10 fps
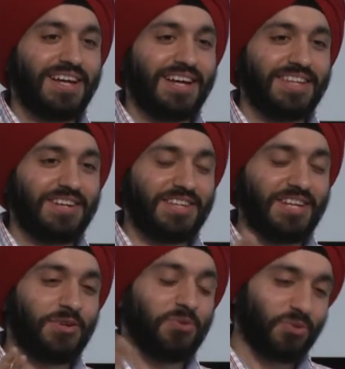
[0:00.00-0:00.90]
there
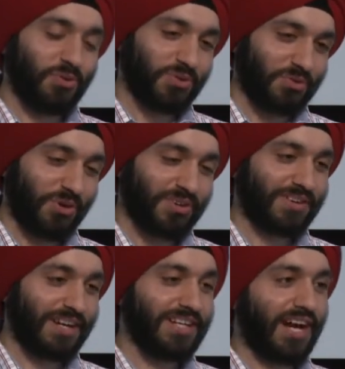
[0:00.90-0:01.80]
are 2 schools of thought,
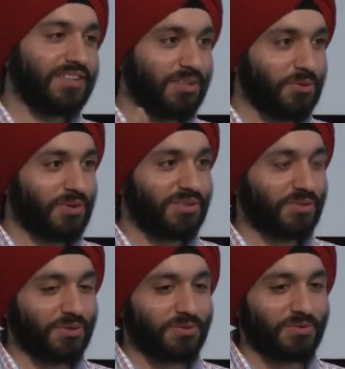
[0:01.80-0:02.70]
right? Either you can
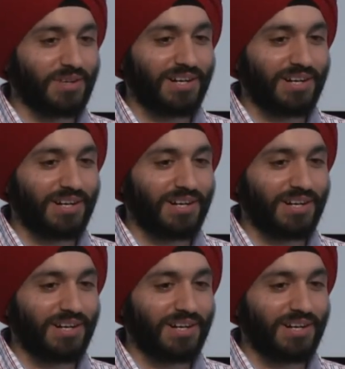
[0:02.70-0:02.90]
sort of